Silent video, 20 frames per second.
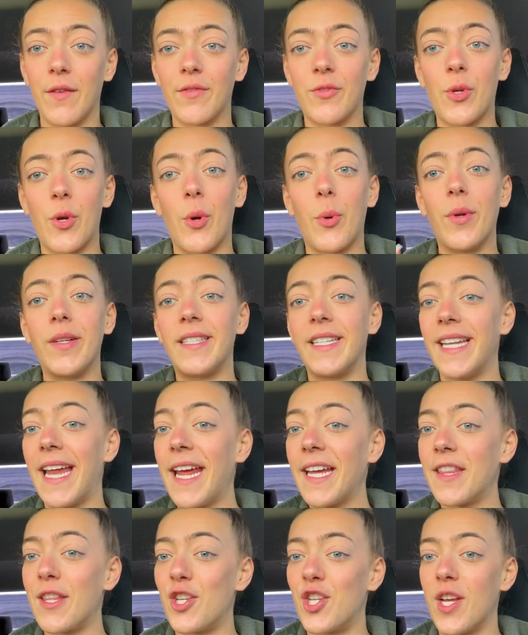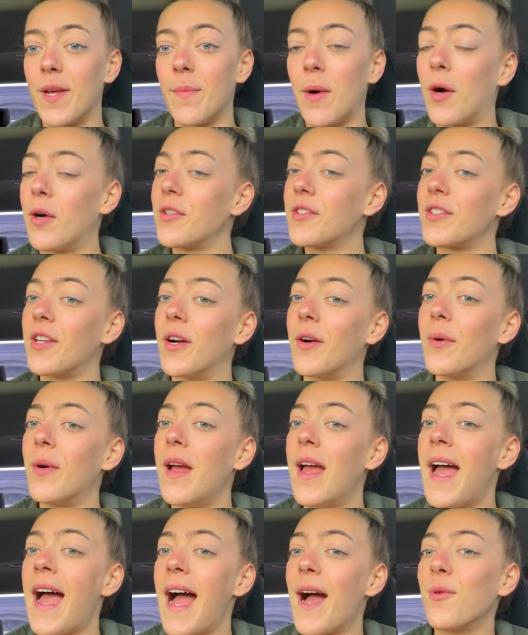So today at the gym also,
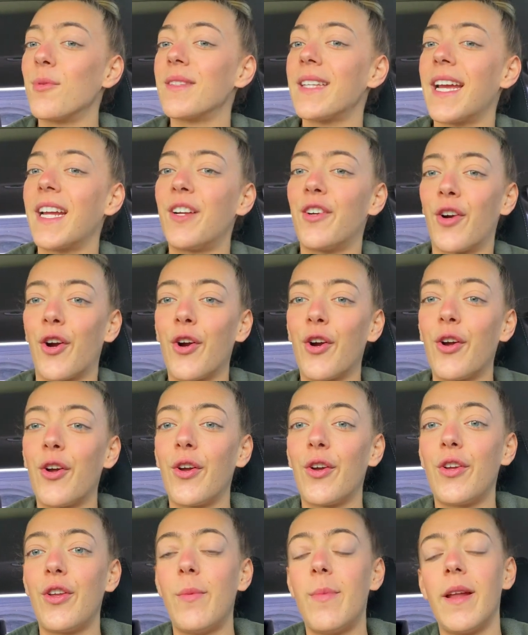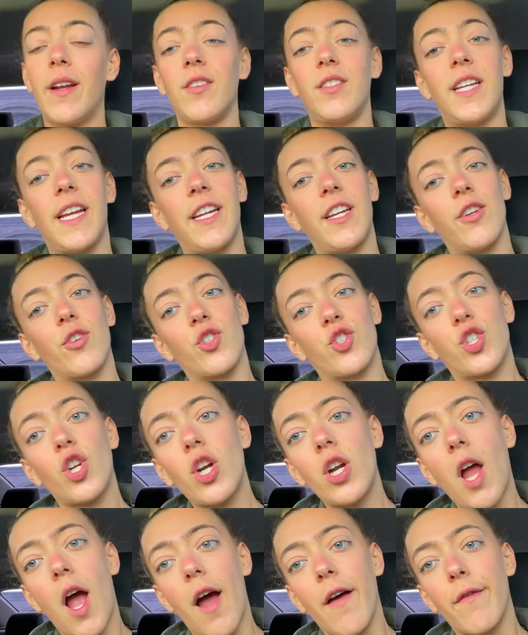I was like, girl, you better take your shirt
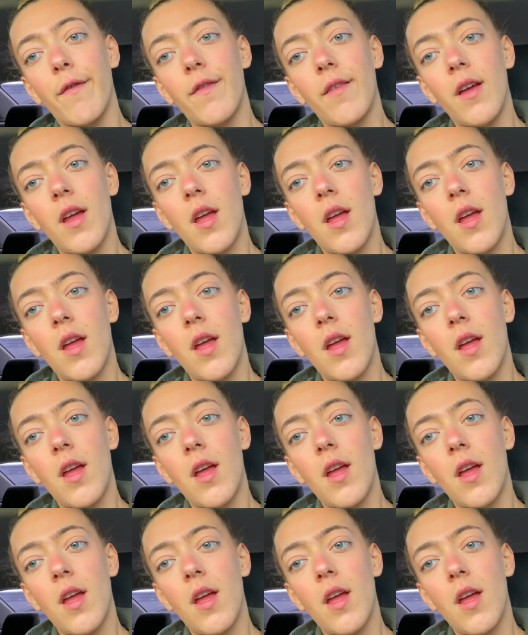off.